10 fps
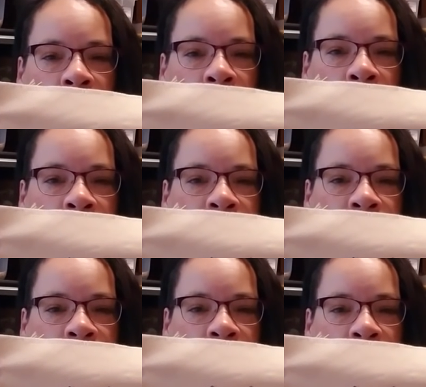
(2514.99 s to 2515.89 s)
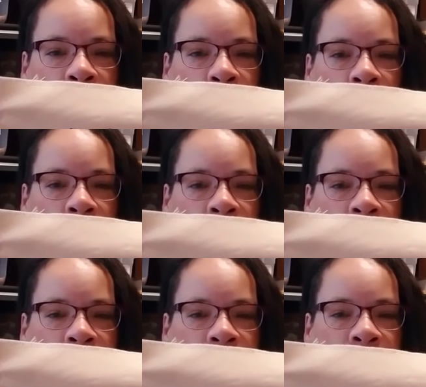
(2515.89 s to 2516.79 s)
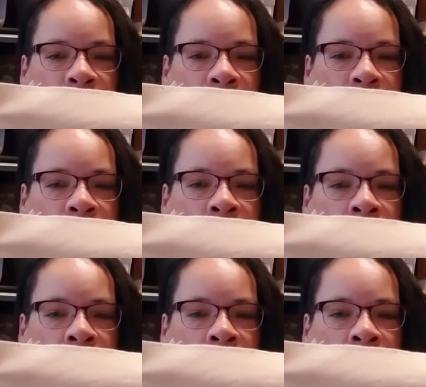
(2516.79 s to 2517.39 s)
but I work on it as I can.